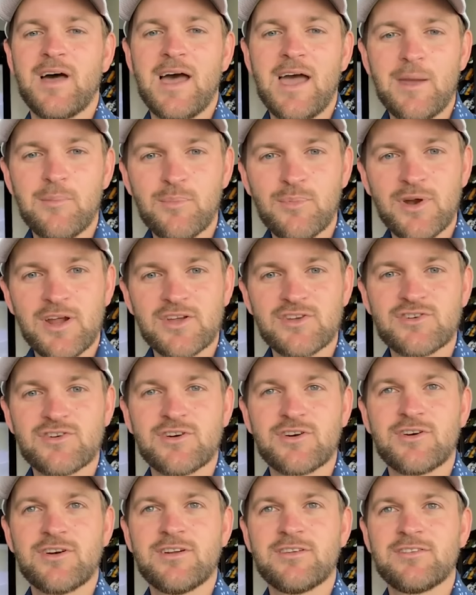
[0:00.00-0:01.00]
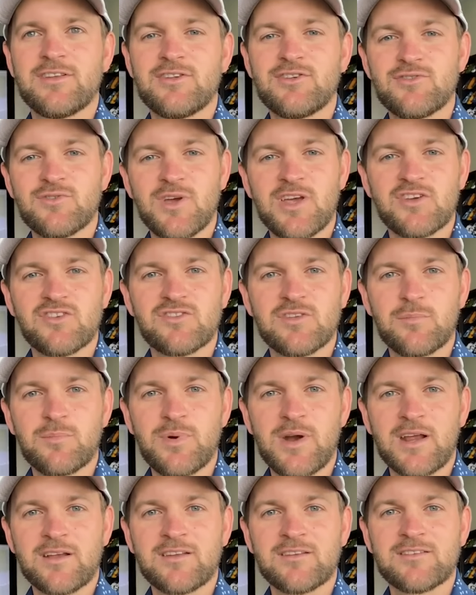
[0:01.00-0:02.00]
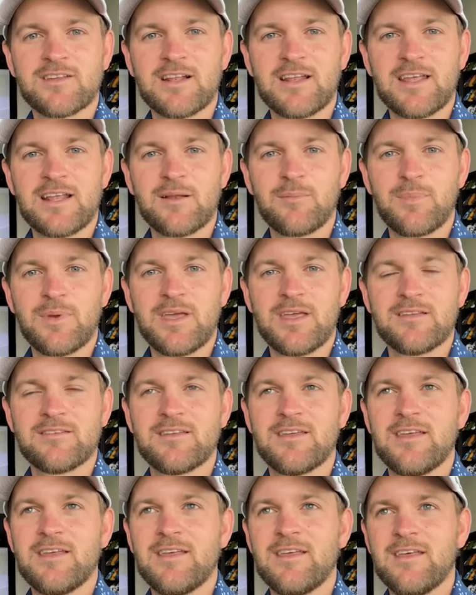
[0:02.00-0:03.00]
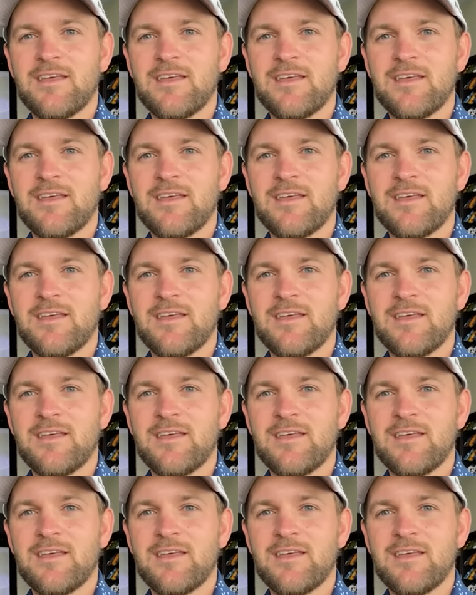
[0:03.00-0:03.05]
high pressure situations and practice a little bit